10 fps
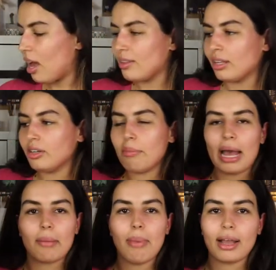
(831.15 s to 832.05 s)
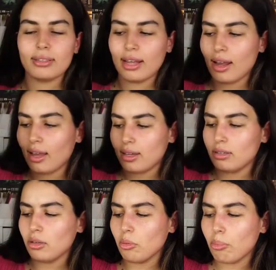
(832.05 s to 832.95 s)
Another backpack that
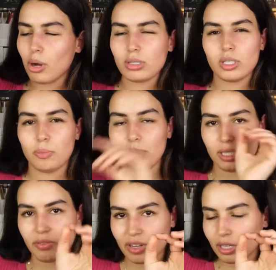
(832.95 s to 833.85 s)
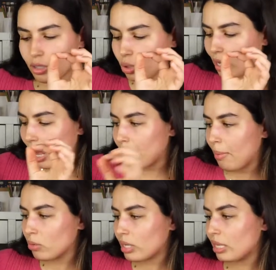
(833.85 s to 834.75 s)
I bought specifically to
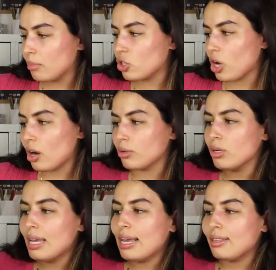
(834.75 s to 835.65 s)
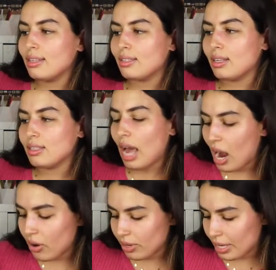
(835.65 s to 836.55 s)
climb Mount Kilimanjaro. This is
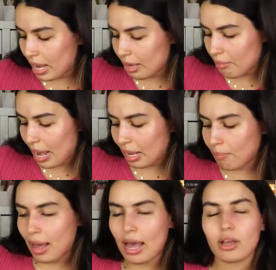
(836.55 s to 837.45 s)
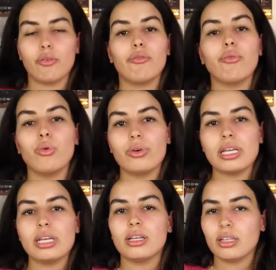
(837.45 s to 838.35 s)
REI backpack
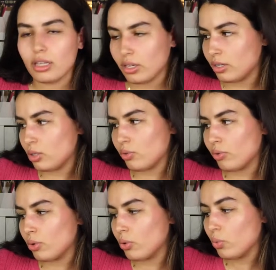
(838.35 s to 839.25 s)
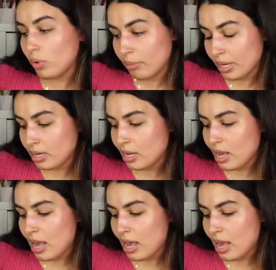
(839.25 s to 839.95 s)
40 liters for women.